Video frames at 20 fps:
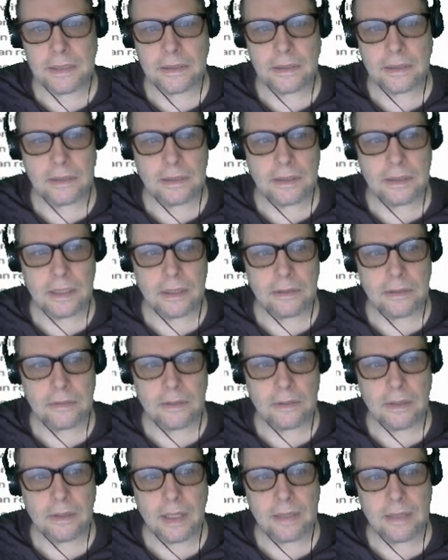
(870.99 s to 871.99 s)
They're going to tear their
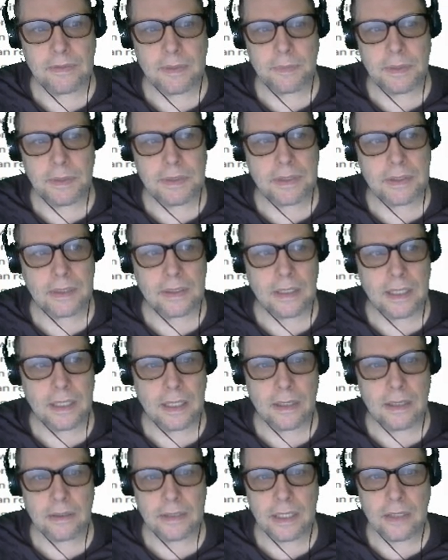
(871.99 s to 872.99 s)
own lives to pieces. They're going
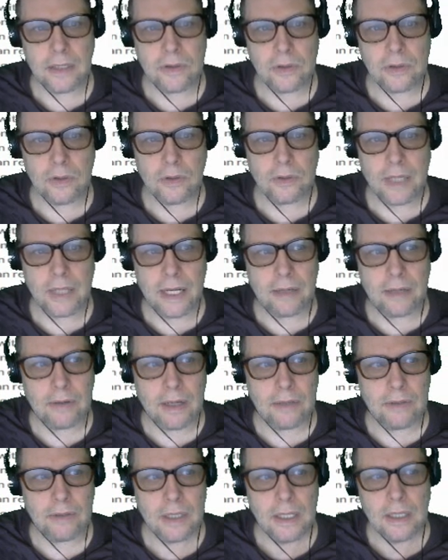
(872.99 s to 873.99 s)
to tear their own hair
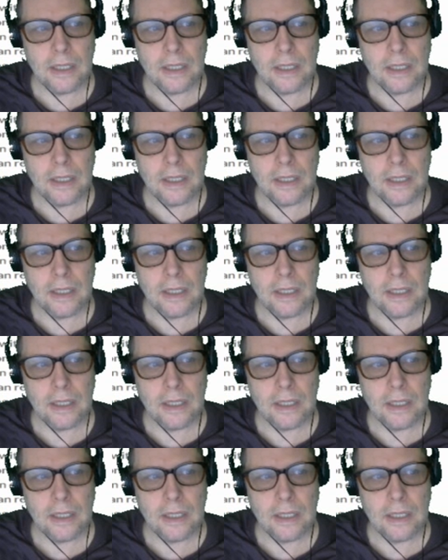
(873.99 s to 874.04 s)
out.